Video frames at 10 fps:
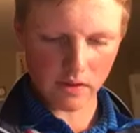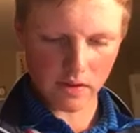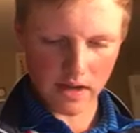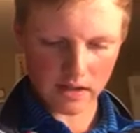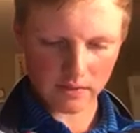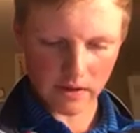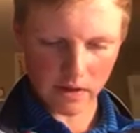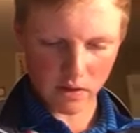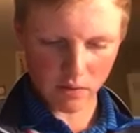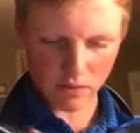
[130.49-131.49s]
the x
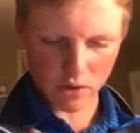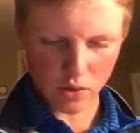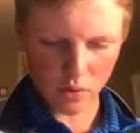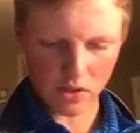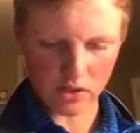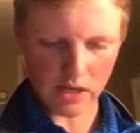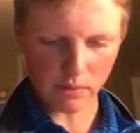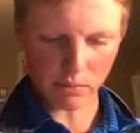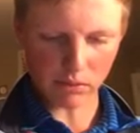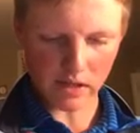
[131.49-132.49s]
value of 2 in the
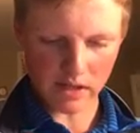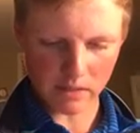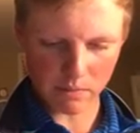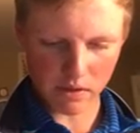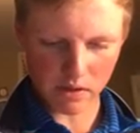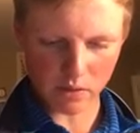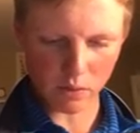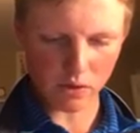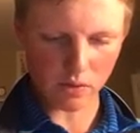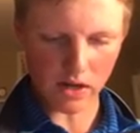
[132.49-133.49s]
table blank because
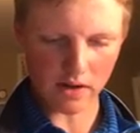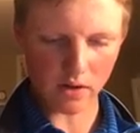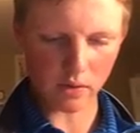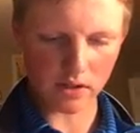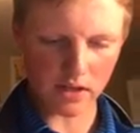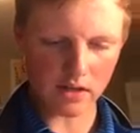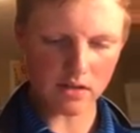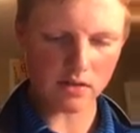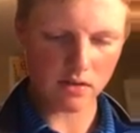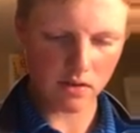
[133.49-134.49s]
we do not know what that
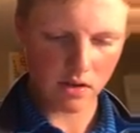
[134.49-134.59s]
is.